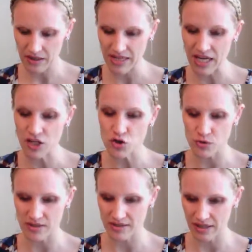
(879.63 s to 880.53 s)

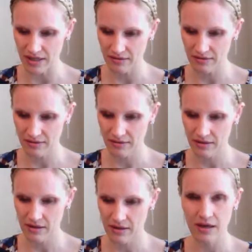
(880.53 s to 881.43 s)
dangerously
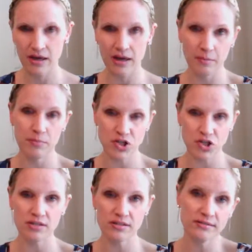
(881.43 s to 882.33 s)

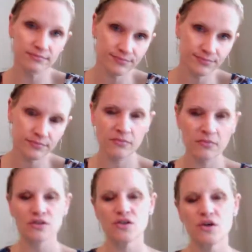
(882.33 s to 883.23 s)
ambitious.
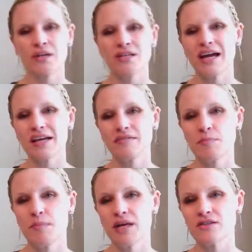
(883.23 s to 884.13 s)
So it kind of
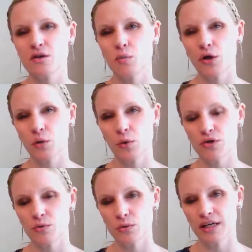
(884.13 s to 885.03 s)
depends on what you
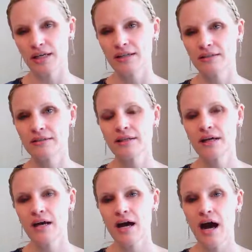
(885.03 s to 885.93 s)
want to read.
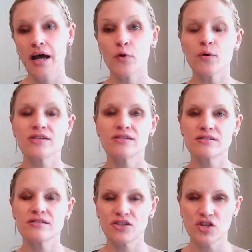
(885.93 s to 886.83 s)
I
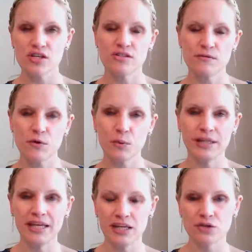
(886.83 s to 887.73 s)
always suggest, if you're
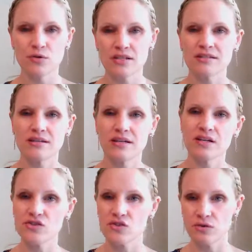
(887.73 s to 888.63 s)
really interested
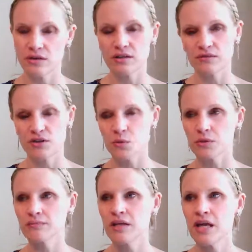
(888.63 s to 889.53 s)
in a certain
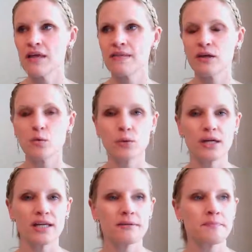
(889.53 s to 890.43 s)
individual, that you
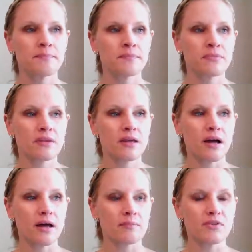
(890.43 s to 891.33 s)
read
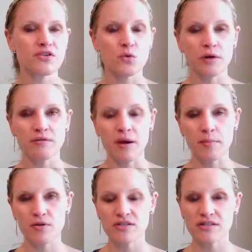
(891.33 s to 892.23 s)
a story of
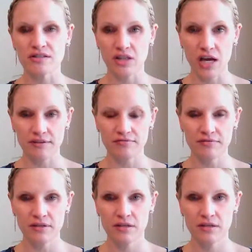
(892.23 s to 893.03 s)
that person's life